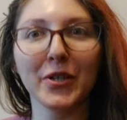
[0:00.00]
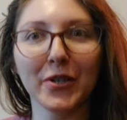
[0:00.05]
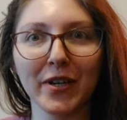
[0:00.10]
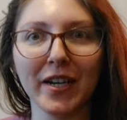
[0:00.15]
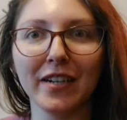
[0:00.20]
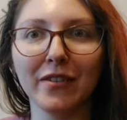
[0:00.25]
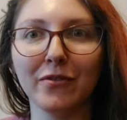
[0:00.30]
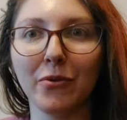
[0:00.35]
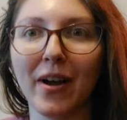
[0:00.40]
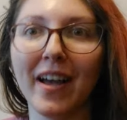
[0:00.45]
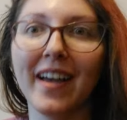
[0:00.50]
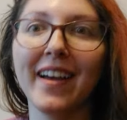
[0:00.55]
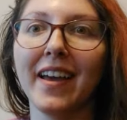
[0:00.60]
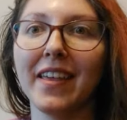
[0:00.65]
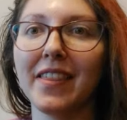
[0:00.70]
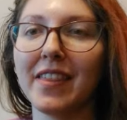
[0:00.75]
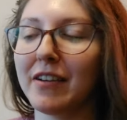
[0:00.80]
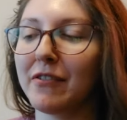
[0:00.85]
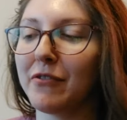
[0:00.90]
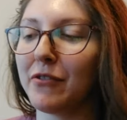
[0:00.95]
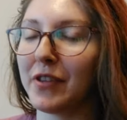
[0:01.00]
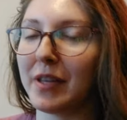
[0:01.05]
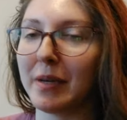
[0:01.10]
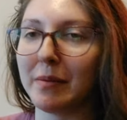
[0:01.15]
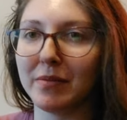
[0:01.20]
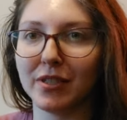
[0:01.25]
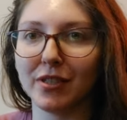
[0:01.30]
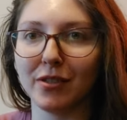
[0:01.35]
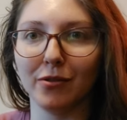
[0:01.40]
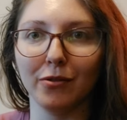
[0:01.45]
creative way, I think, for
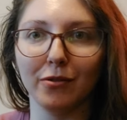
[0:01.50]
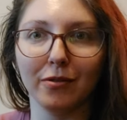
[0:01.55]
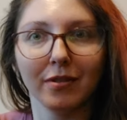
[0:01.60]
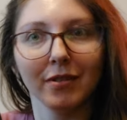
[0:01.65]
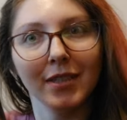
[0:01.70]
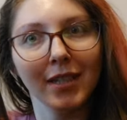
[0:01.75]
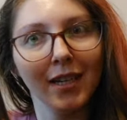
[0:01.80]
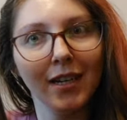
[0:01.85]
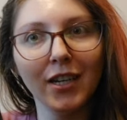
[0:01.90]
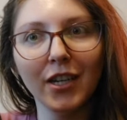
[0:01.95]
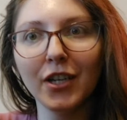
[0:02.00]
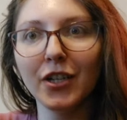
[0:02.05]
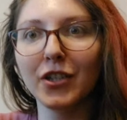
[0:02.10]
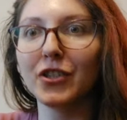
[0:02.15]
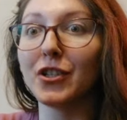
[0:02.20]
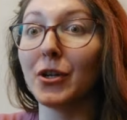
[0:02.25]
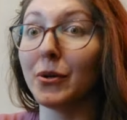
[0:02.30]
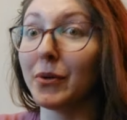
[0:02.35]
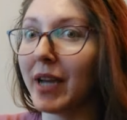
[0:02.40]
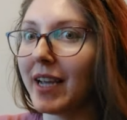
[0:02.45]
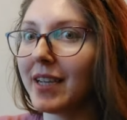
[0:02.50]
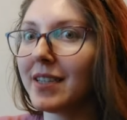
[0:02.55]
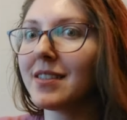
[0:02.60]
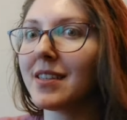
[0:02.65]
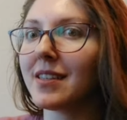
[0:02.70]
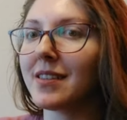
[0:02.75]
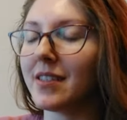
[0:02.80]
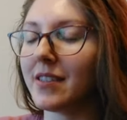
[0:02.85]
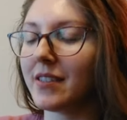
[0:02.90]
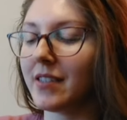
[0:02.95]
them to showcase
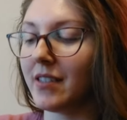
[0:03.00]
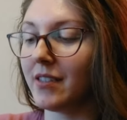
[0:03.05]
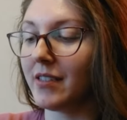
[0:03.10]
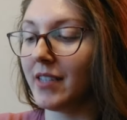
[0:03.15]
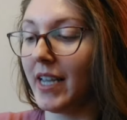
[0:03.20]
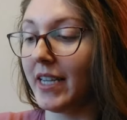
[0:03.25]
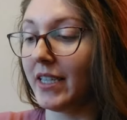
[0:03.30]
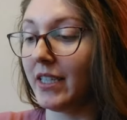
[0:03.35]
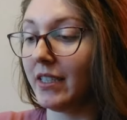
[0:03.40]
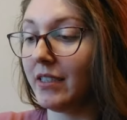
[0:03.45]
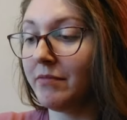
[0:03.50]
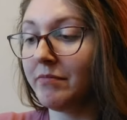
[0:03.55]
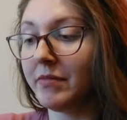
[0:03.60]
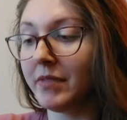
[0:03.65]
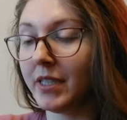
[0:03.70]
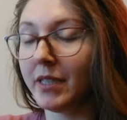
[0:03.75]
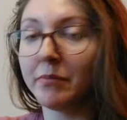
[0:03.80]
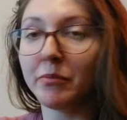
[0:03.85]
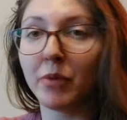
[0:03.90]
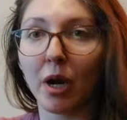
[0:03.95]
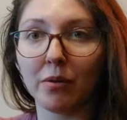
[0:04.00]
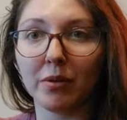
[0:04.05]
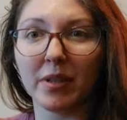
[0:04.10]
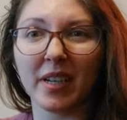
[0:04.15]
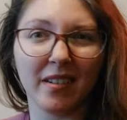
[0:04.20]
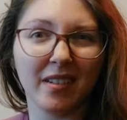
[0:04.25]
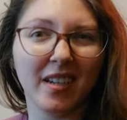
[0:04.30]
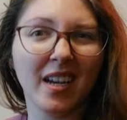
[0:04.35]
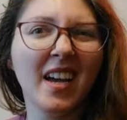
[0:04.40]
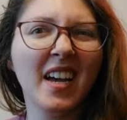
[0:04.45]
that this is a
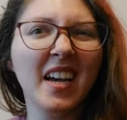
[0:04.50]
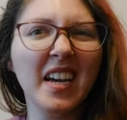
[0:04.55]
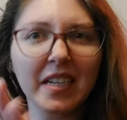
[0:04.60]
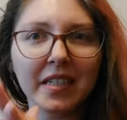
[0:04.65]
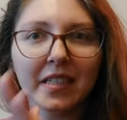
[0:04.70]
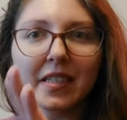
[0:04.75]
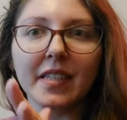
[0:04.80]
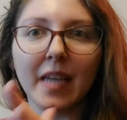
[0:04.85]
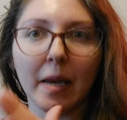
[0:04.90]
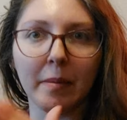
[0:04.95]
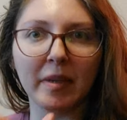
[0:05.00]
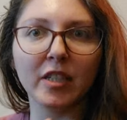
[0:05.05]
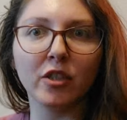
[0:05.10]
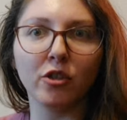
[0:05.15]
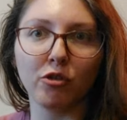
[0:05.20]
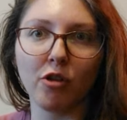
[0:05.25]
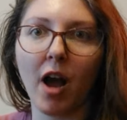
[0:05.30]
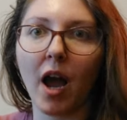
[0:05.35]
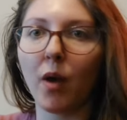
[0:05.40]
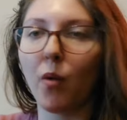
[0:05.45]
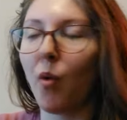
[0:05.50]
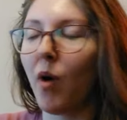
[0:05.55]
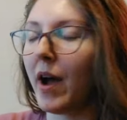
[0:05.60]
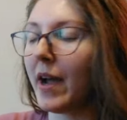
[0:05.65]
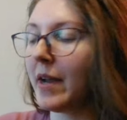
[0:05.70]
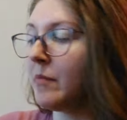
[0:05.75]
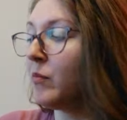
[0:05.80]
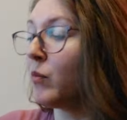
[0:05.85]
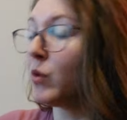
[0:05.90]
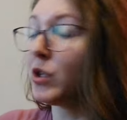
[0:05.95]
probably a semi-dry
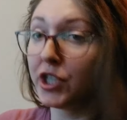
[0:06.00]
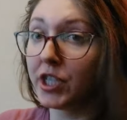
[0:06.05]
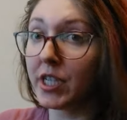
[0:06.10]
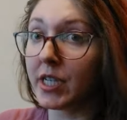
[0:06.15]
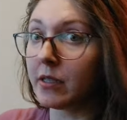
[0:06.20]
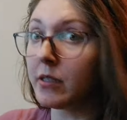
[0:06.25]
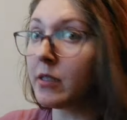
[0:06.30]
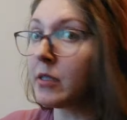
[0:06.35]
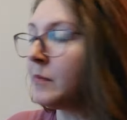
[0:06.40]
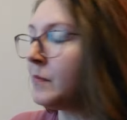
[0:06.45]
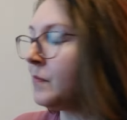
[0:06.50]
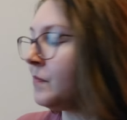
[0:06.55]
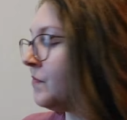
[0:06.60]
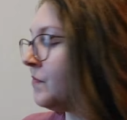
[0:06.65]
wine, which it is.